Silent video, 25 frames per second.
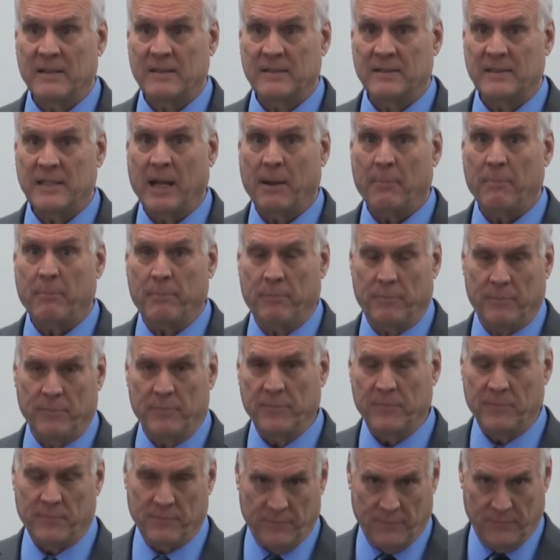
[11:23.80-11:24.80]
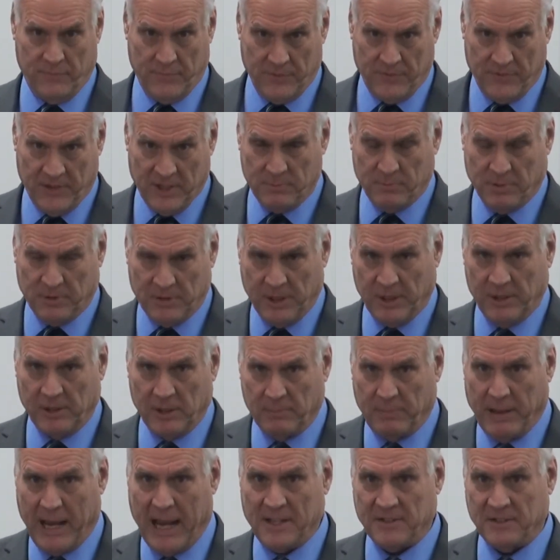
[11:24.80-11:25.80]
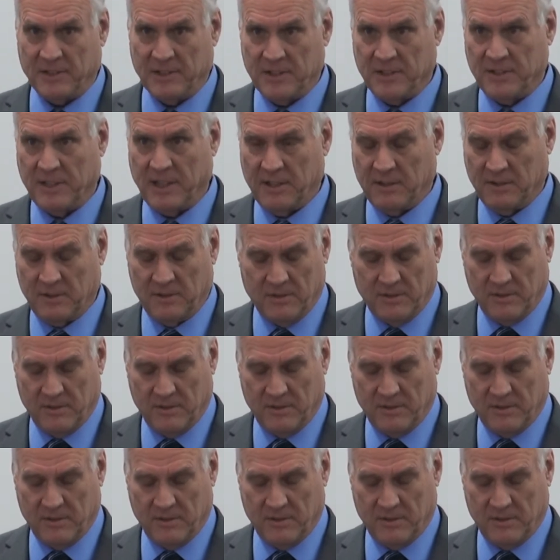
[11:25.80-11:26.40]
Now, this particular passage that